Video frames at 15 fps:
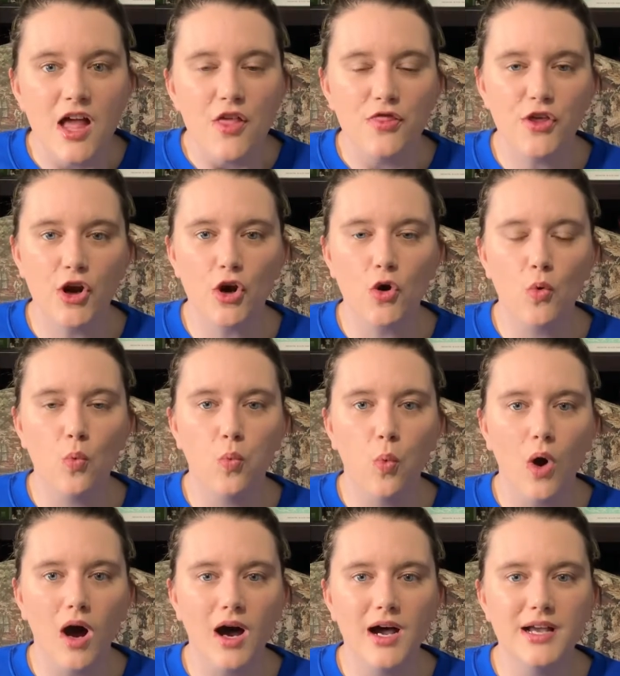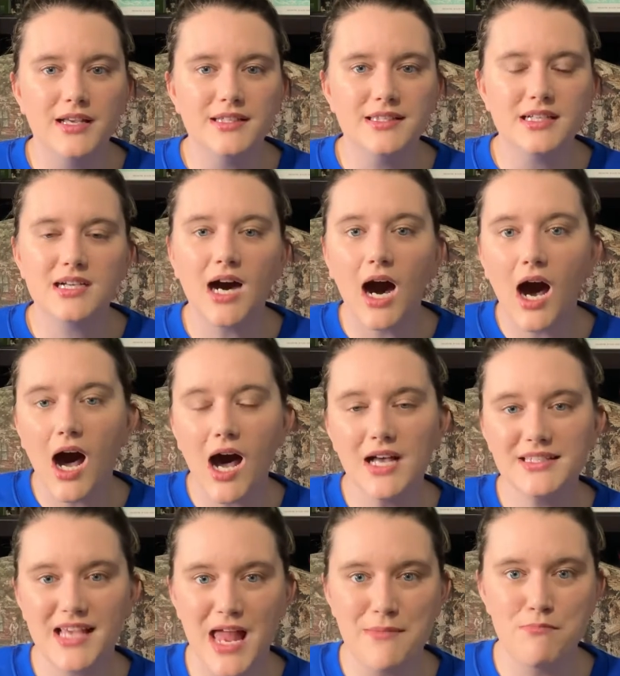There was cause
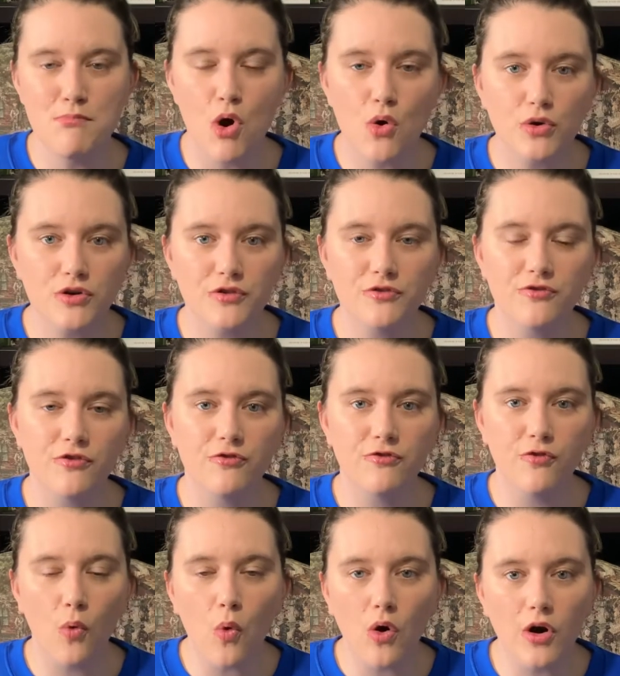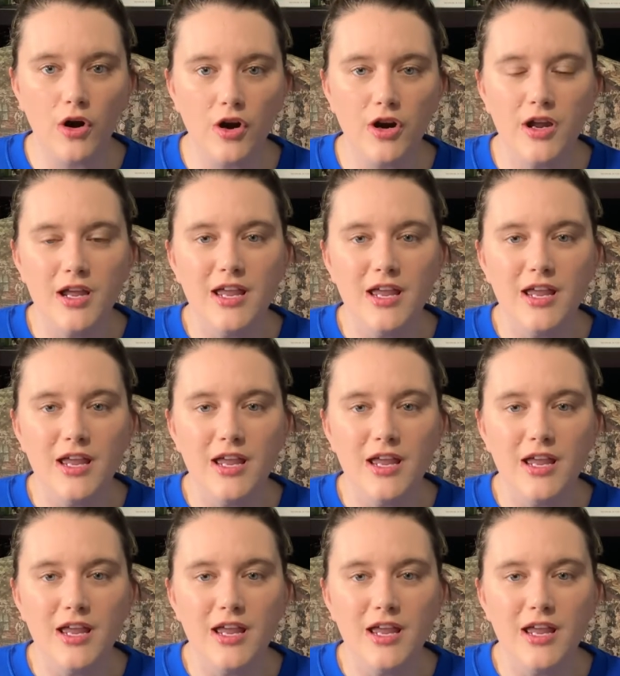and motive for